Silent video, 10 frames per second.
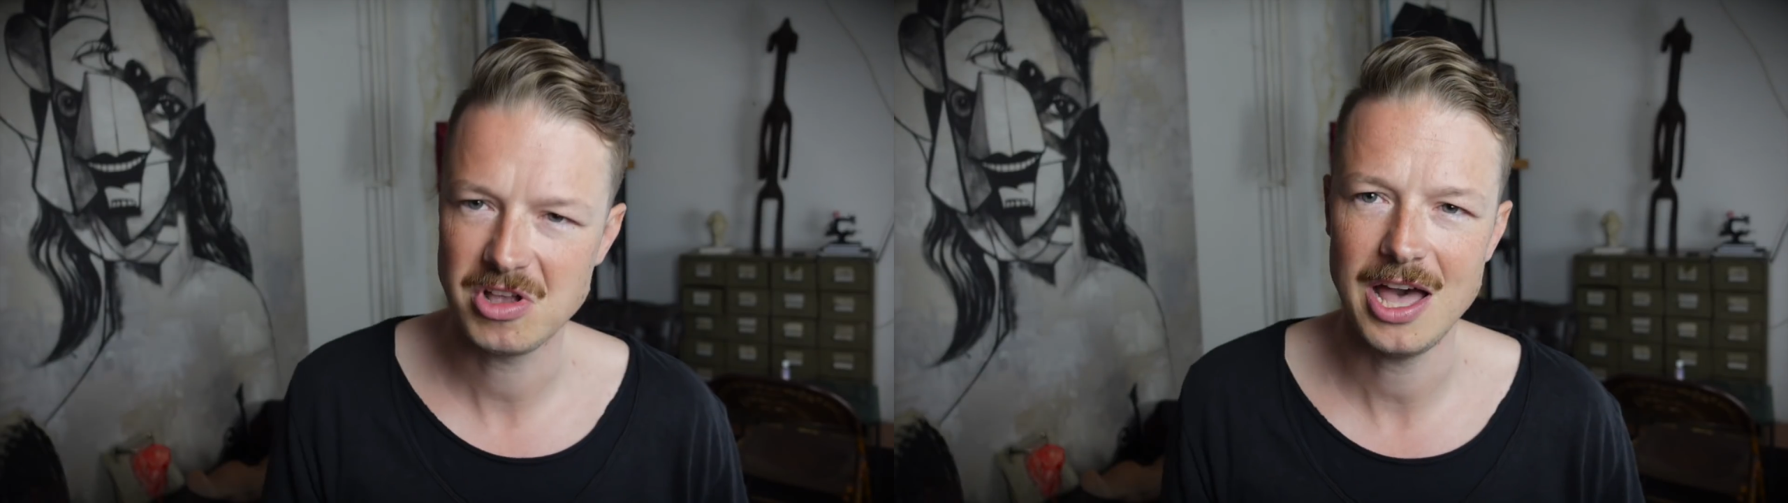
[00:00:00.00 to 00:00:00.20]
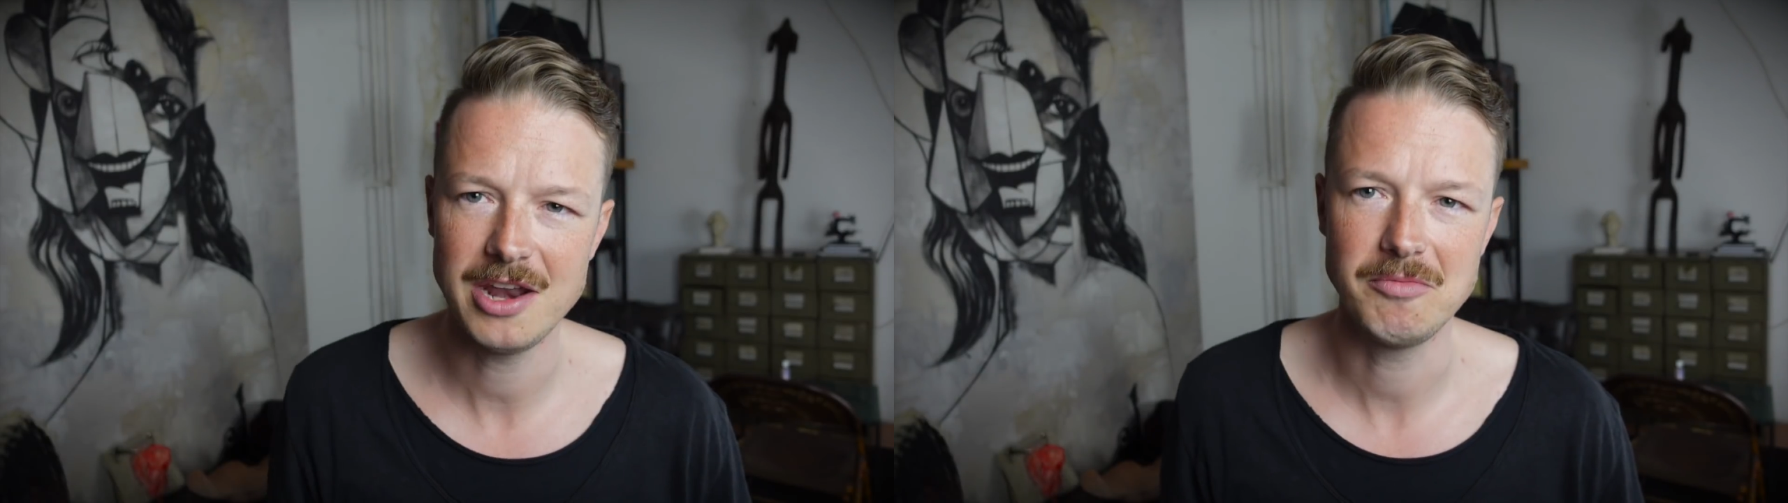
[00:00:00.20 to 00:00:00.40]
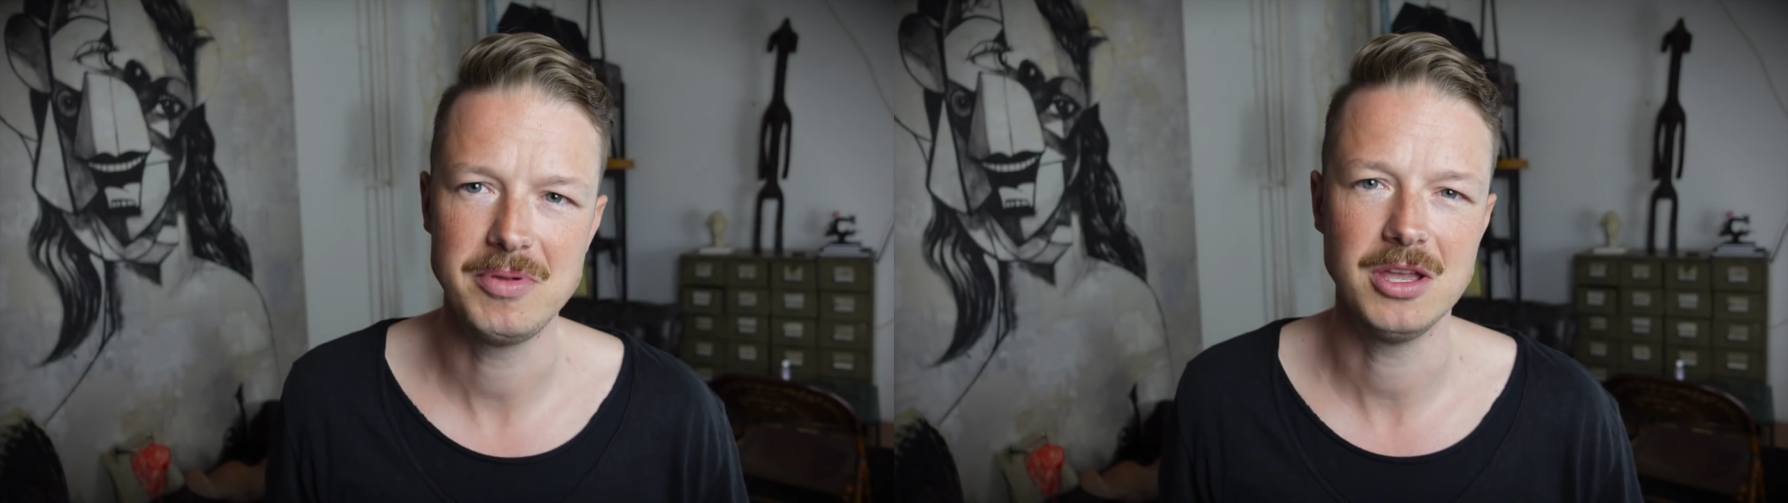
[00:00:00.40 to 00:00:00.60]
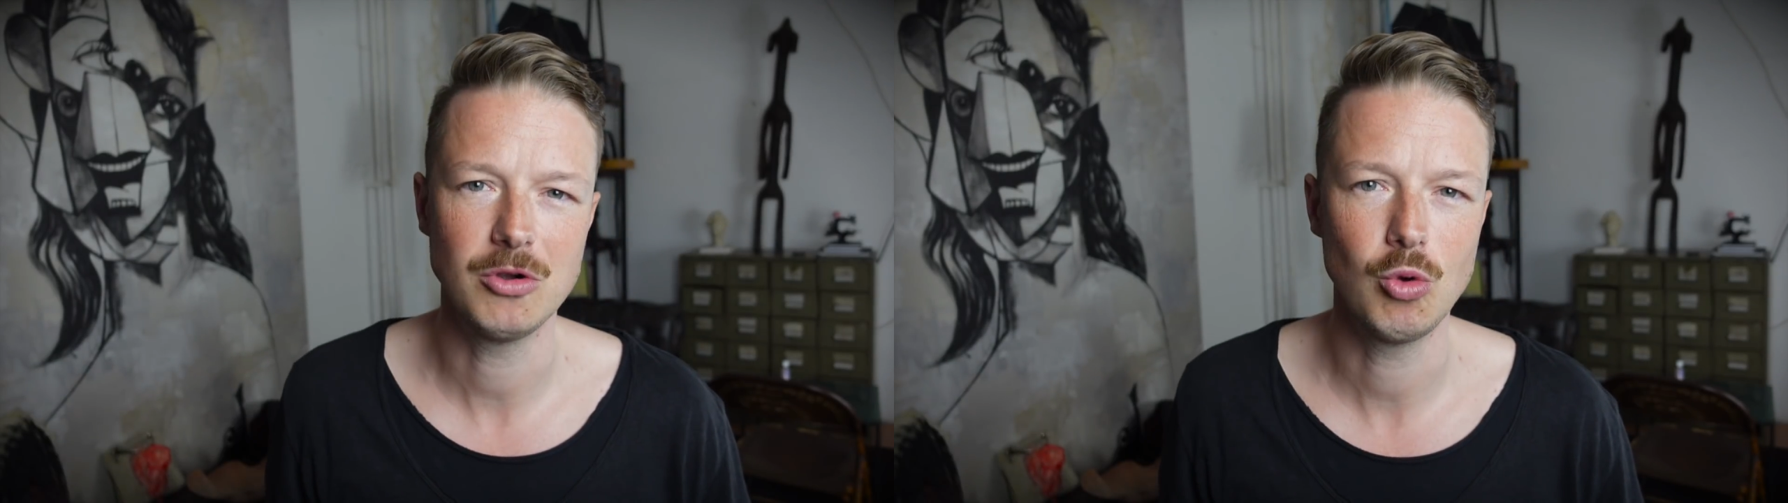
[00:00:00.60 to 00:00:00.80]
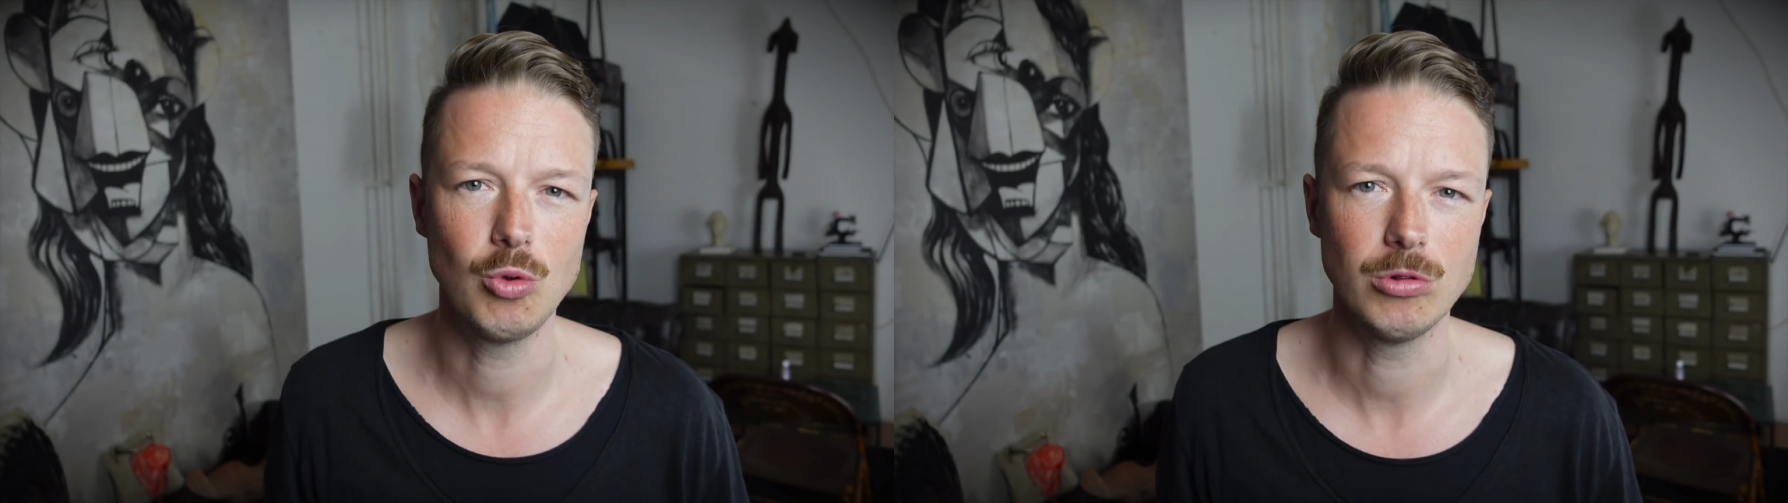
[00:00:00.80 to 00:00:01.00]
kind of be a
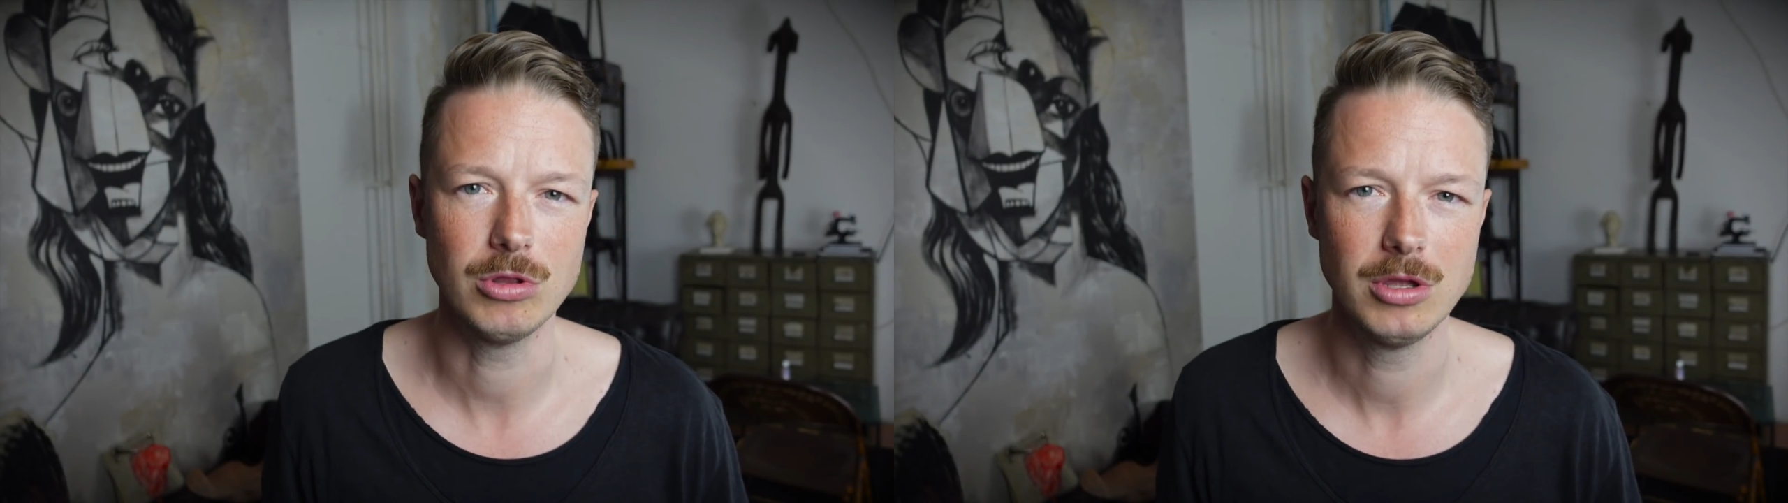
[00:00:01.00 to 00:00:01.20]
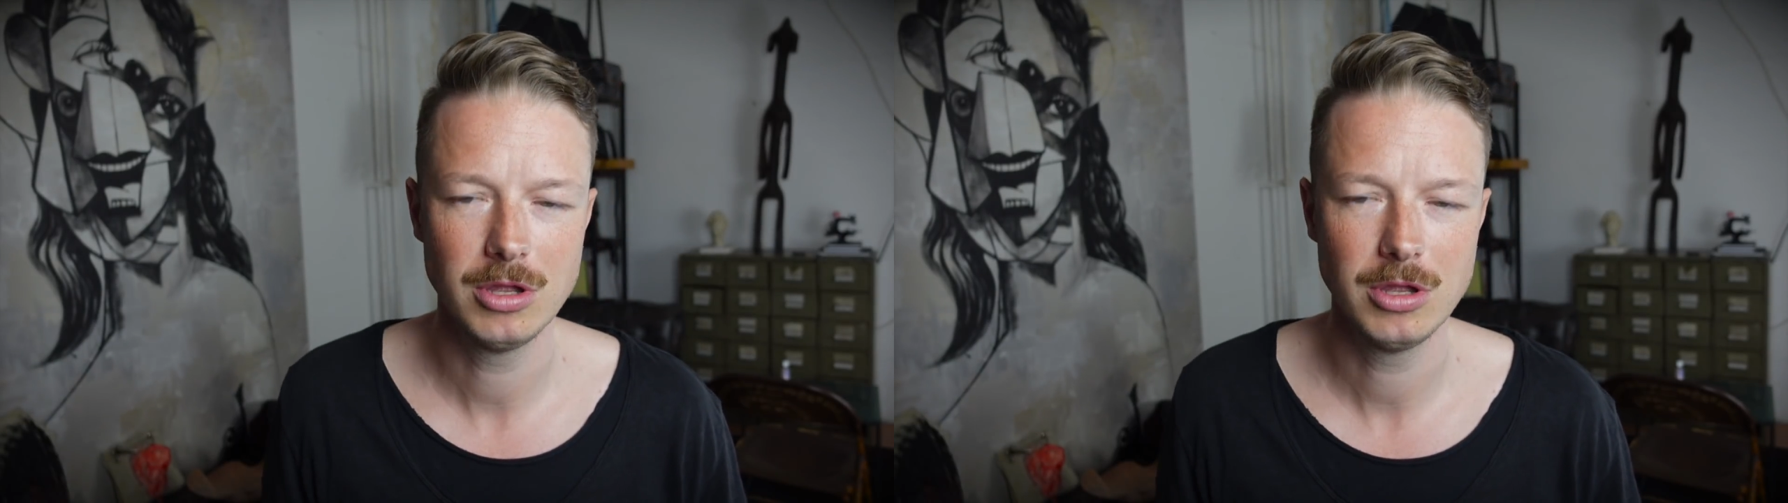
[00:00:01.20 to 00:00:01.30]
cool